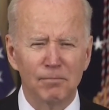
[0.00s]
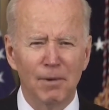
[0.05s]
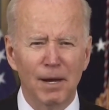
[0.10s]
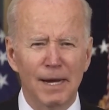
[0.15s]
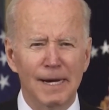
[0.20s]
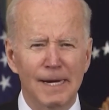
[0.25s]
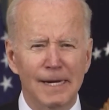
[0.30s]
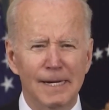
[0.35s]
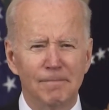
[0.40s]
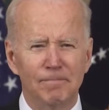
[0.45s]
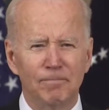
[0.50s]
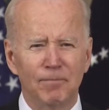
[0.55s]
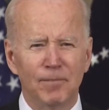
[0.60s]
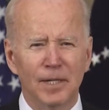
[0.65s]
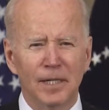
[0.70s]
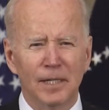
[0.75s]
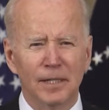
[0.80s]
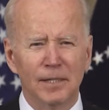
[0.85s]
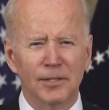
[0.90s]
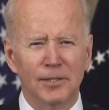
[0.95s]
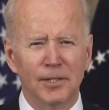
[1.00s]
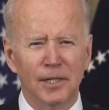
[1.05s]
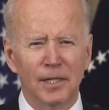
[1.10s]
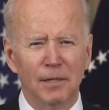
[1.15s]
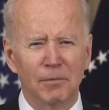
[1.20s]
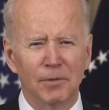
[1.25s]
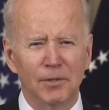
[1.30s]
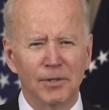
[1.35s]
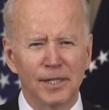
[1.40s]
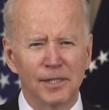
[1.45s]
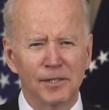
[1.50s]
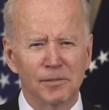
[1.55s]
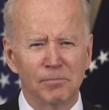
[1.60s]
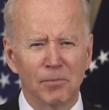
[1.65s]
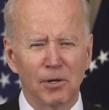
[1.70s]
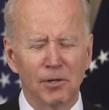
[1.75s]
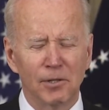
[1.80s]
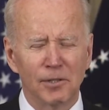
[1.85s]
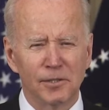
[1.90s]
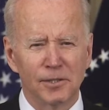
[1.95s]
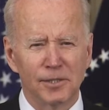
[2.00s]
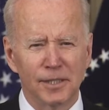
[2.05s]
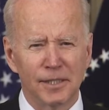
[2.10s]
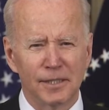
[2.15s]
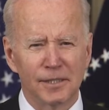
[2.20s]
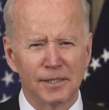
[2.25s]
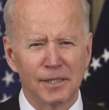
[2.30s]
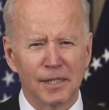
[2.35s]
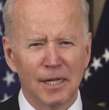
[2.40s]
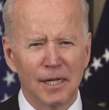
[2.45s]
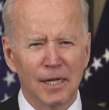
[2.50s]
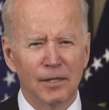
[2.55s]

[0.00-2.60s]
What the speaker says: made dealing with these emergencies,